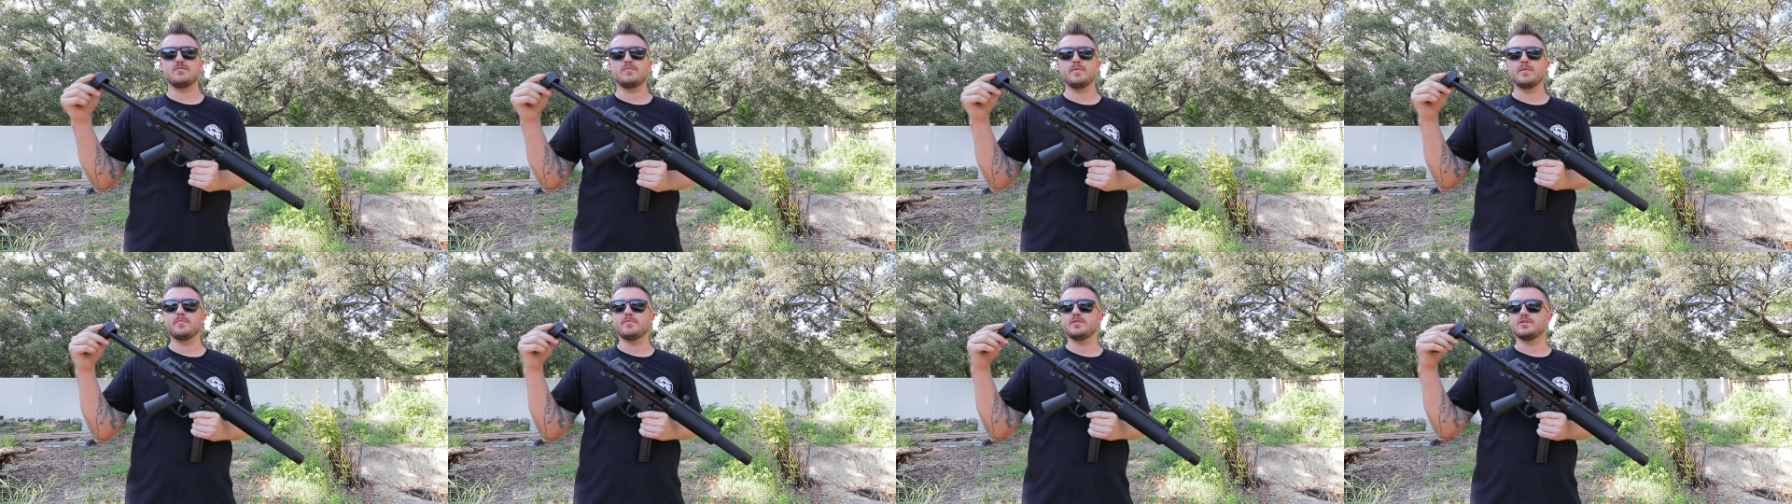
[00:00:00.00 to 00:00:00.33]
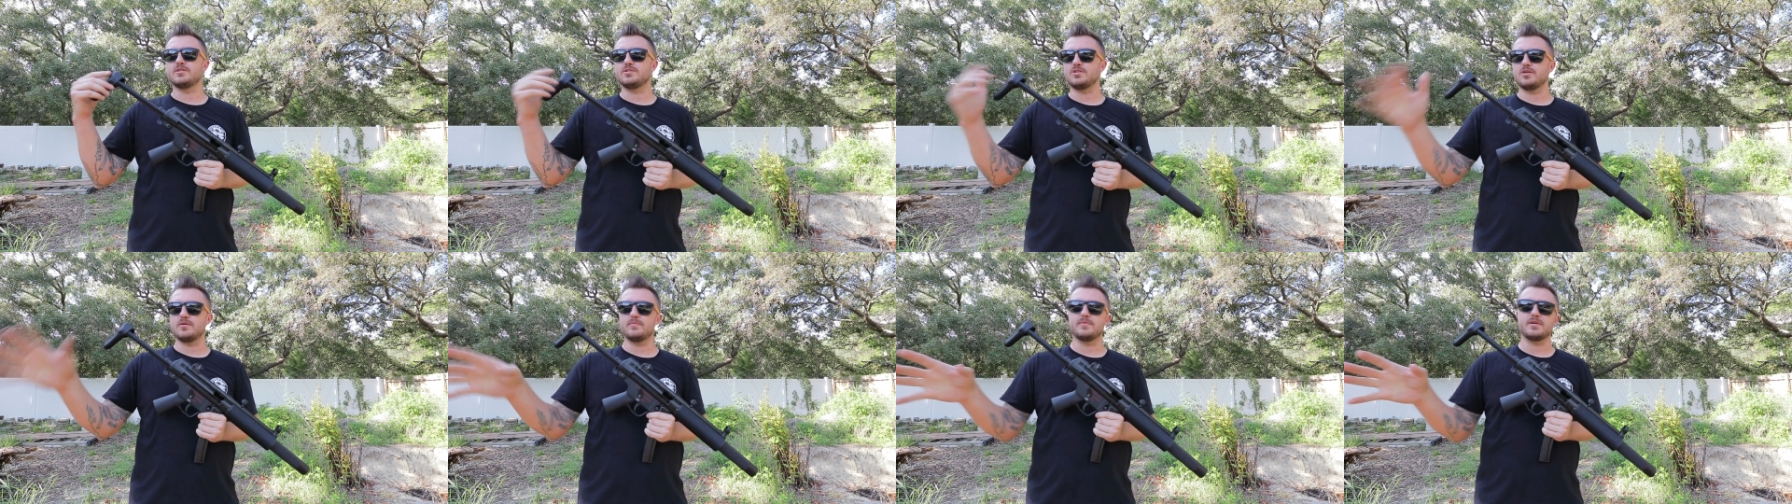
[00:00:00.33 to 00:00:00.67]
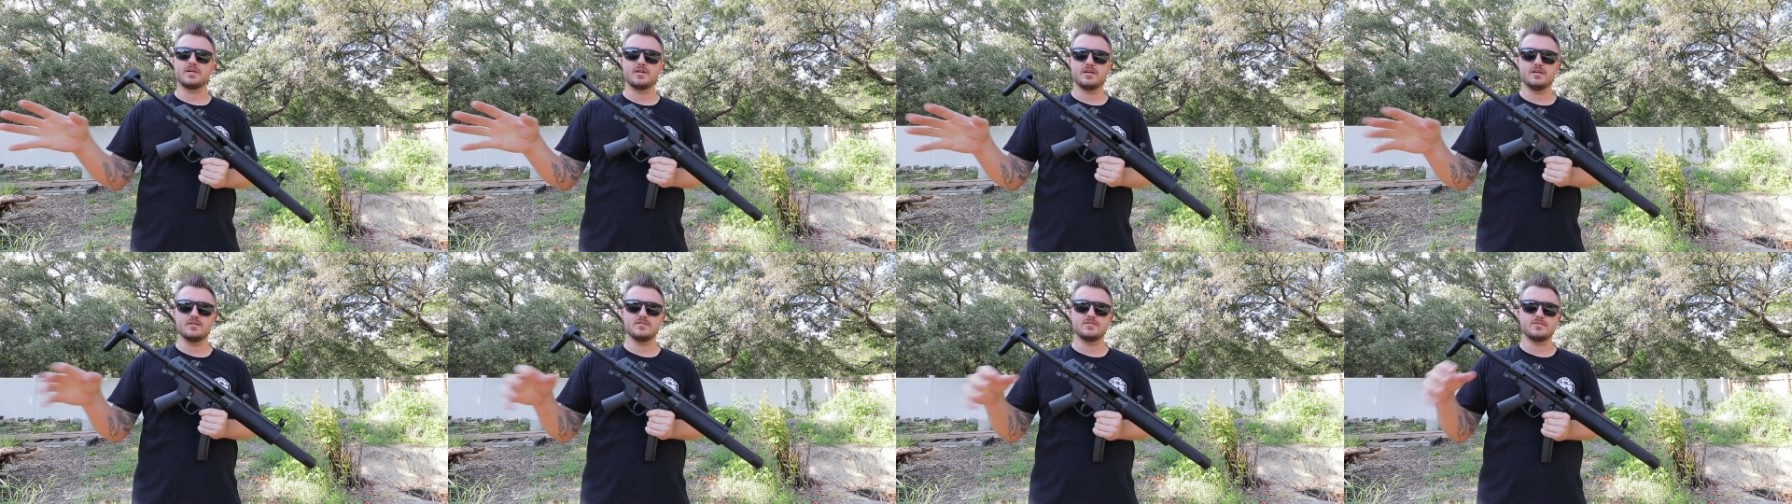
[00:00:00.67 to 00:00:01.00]
remember the
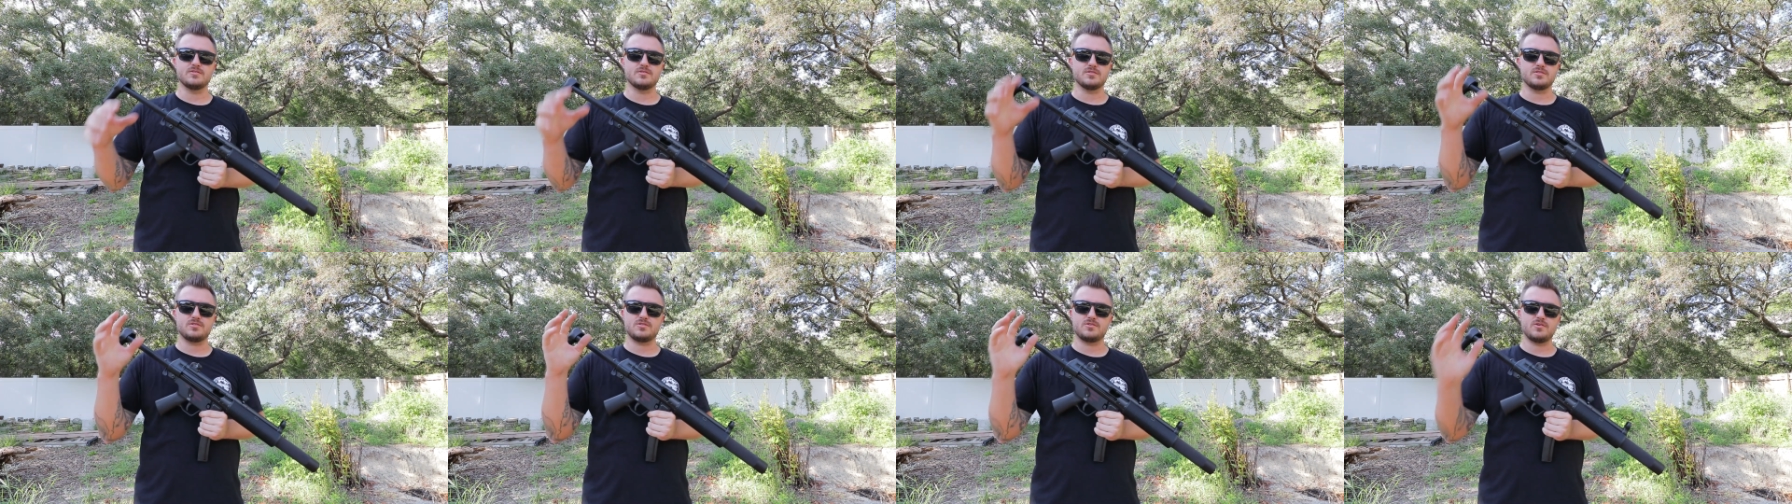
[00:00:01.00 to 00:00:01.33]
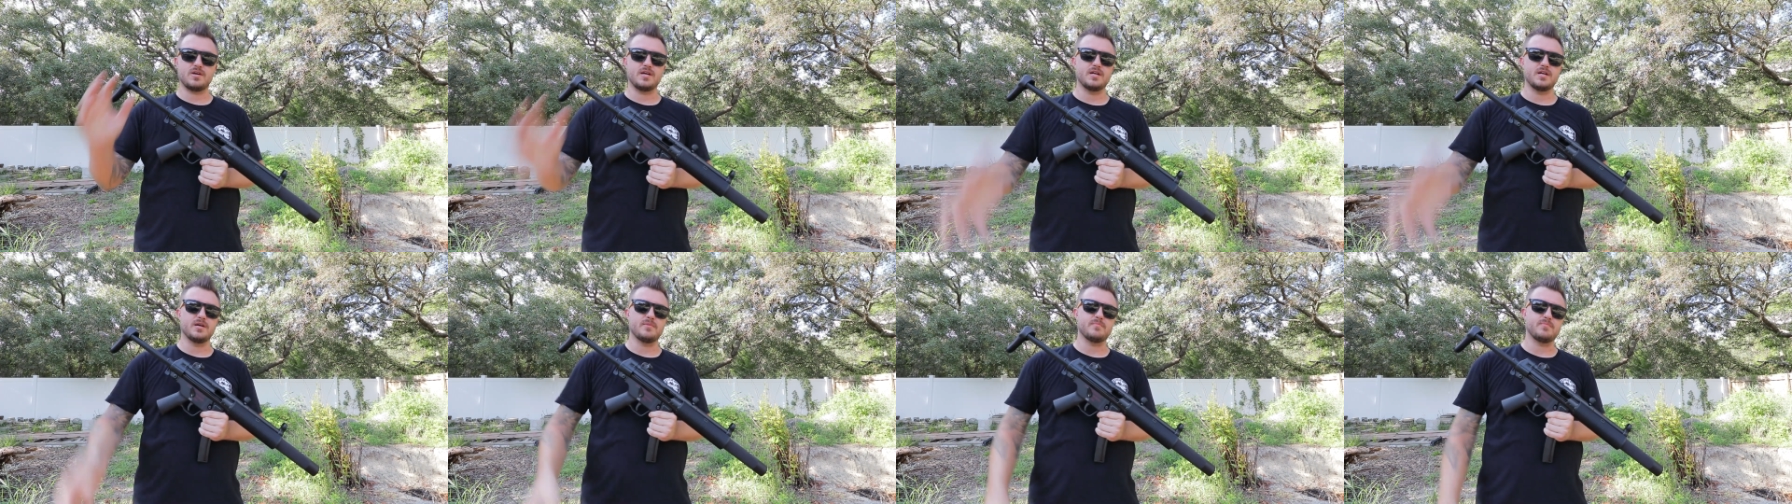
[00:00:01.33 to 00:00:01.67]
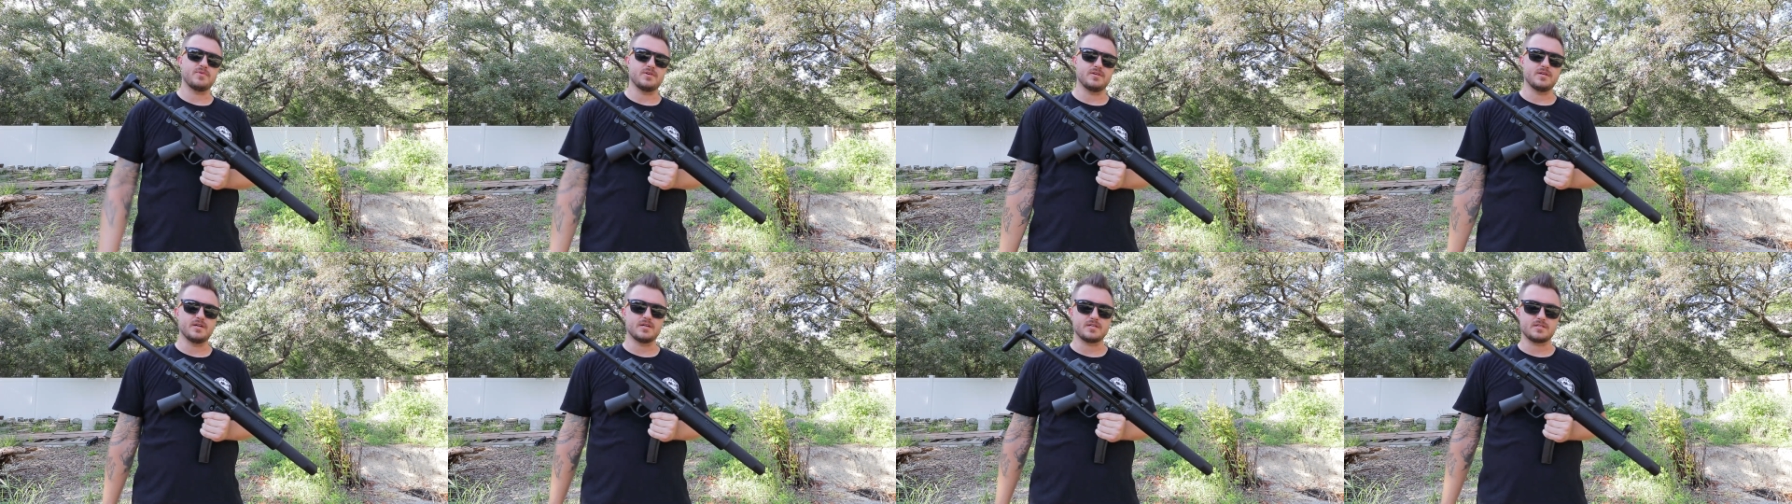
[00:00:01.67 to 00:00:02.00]
German guns are just straight up
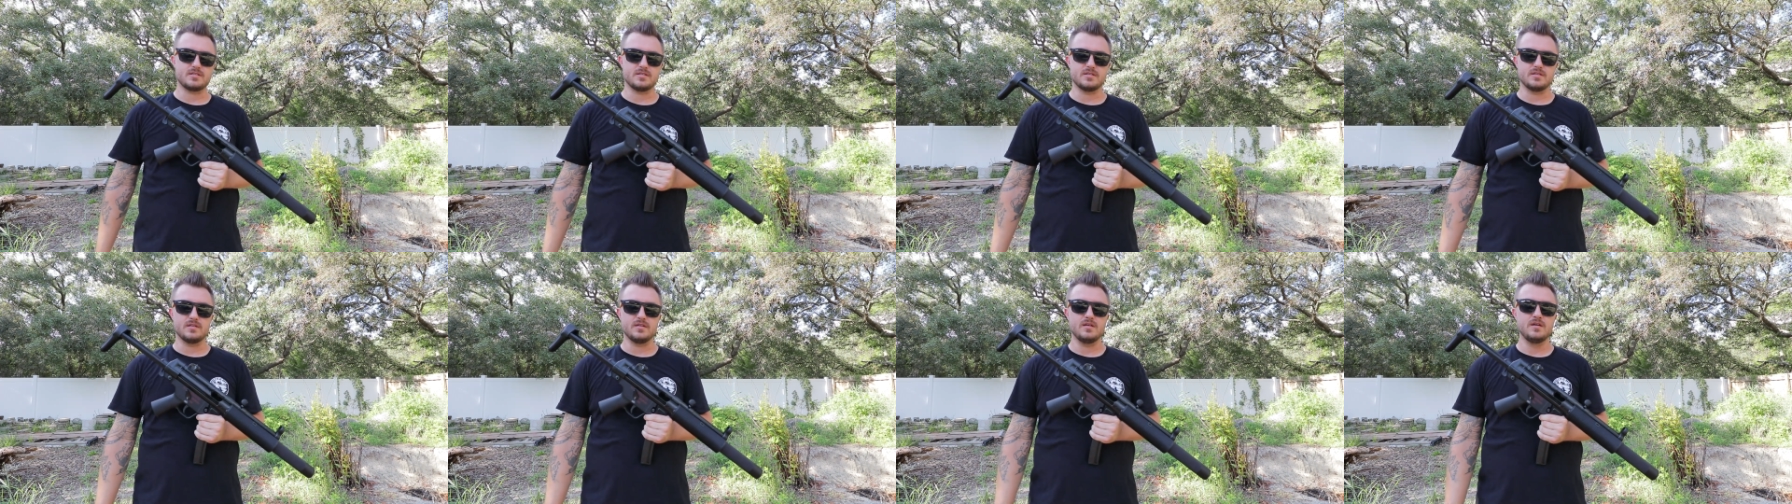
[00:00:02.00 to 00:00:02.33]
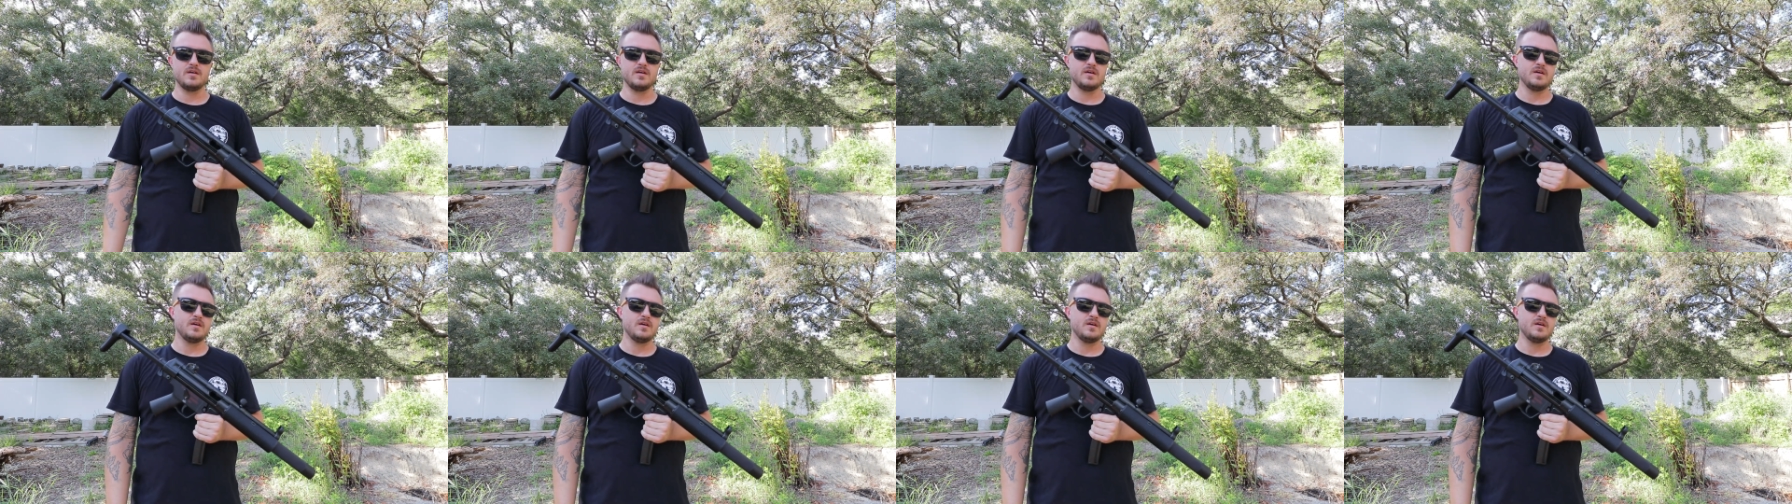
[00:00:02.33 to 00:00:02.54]
production.